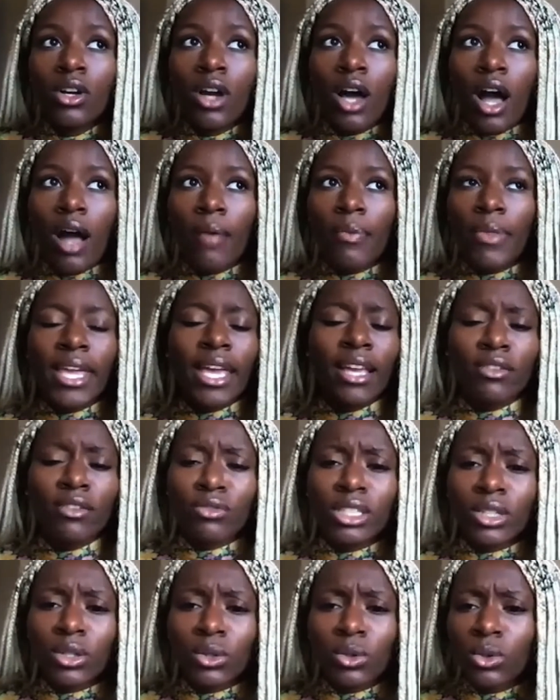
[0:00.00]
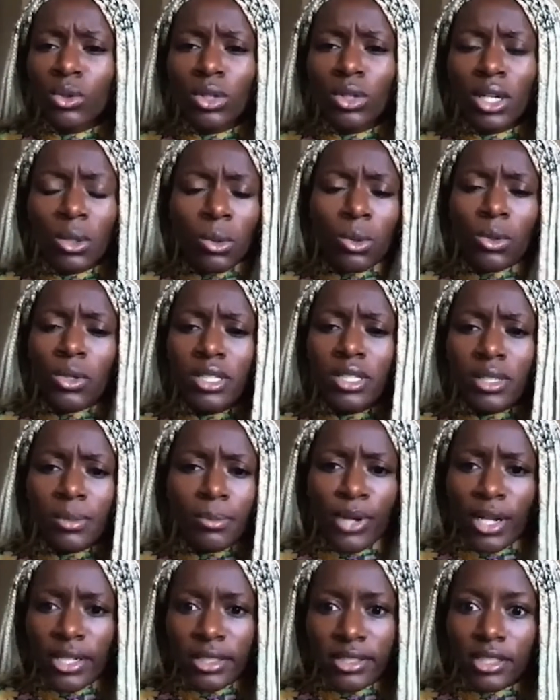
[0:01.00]
they get really cool inquiries and
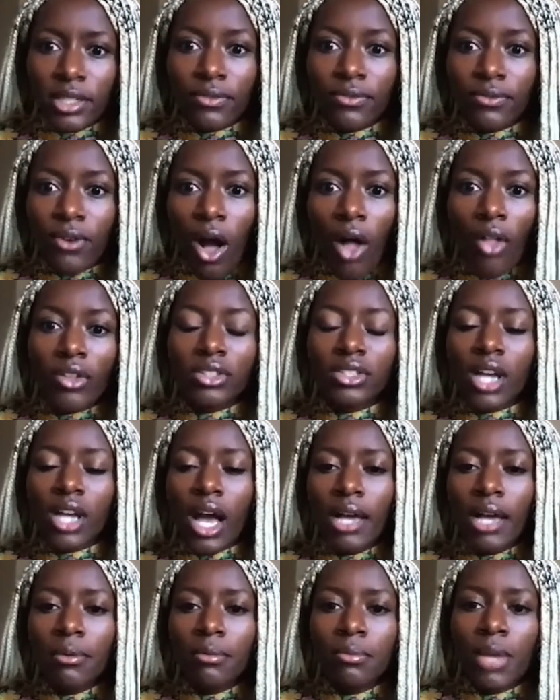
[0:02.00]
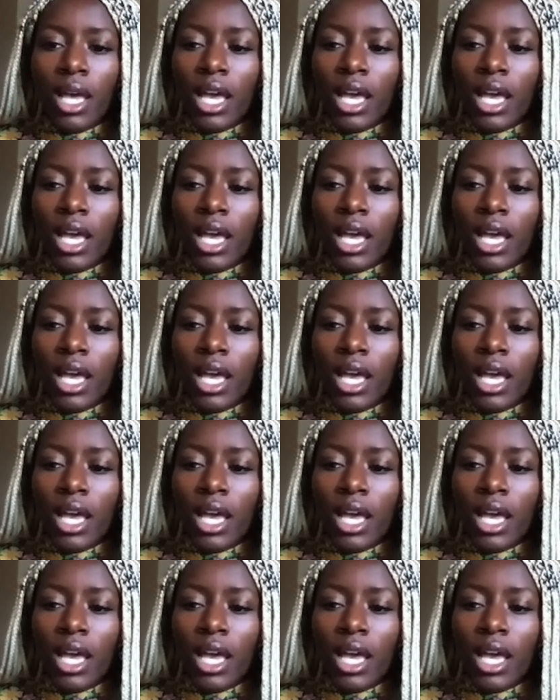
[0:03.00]
press stuff all the time,